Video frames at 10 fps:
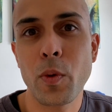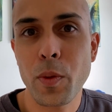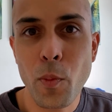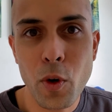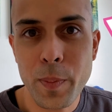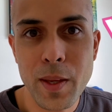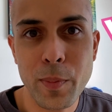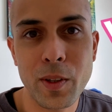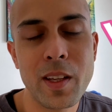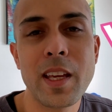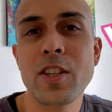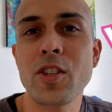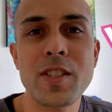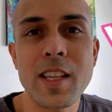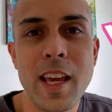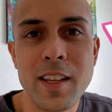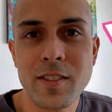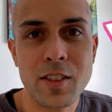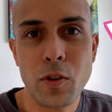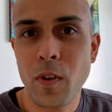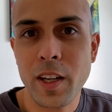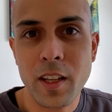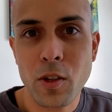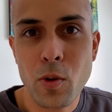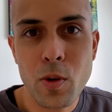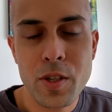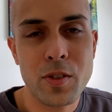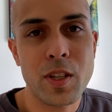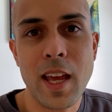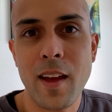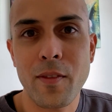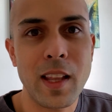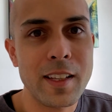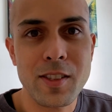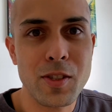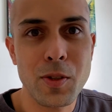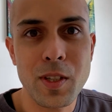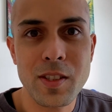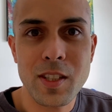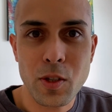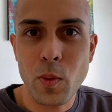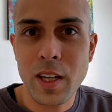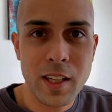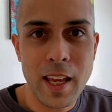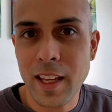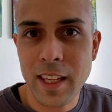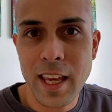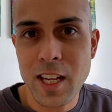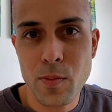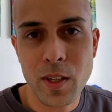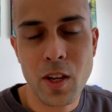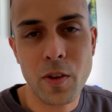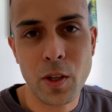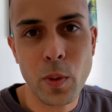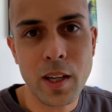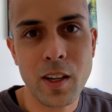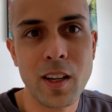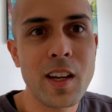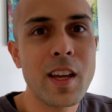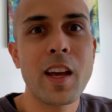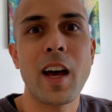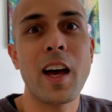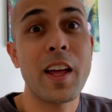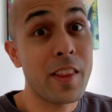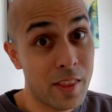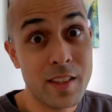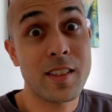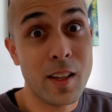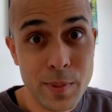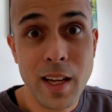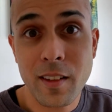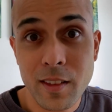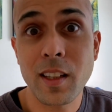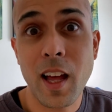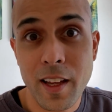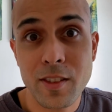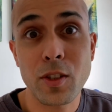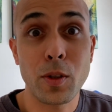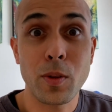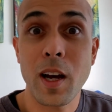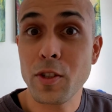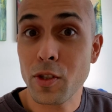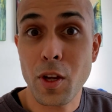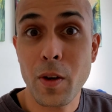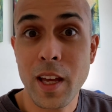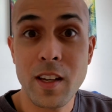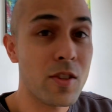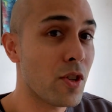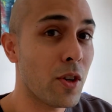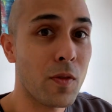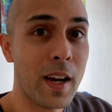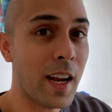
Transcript: with more people. Just in case you're running a course or you have lots of students and you want to get engagement going quicker, uh, this helps out a lot. So I'll just go ahead and show you right